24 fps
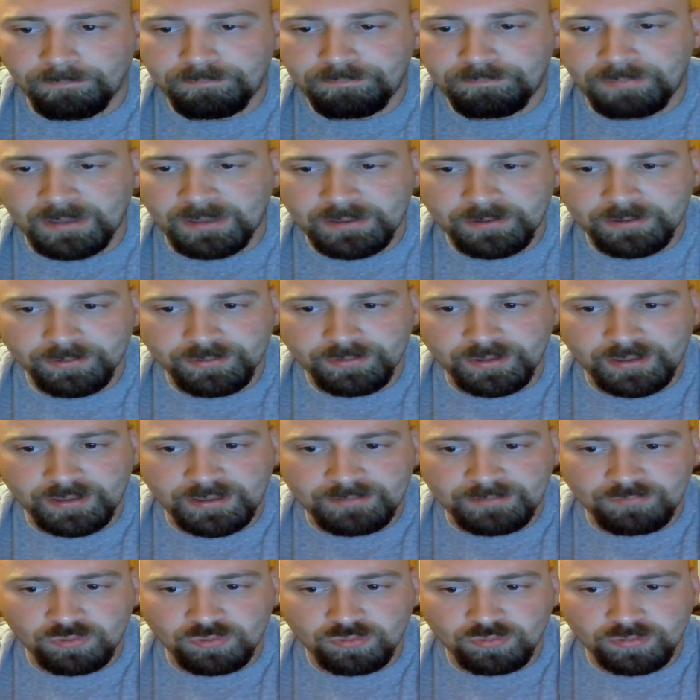bigger
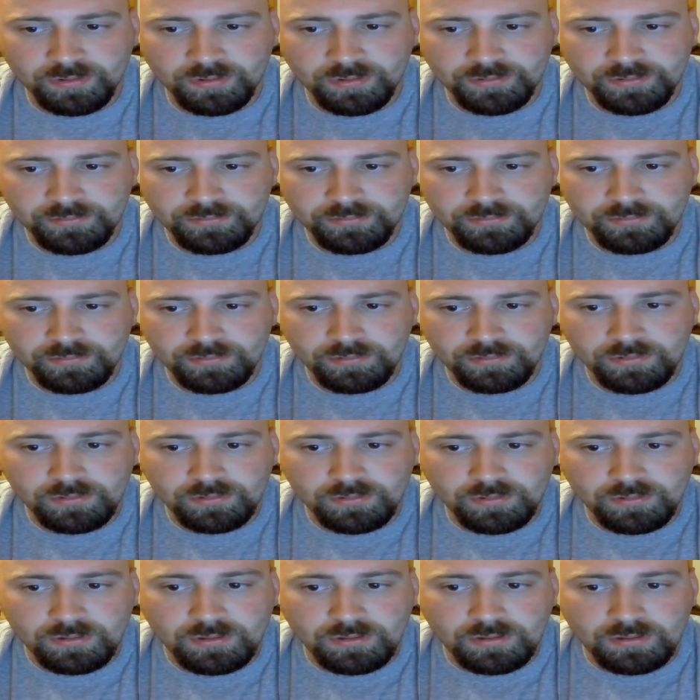name on,
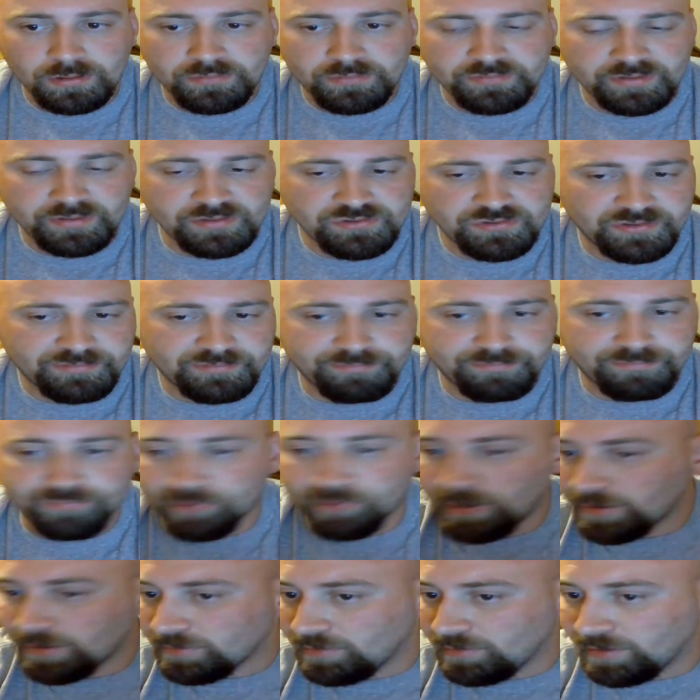such as Brock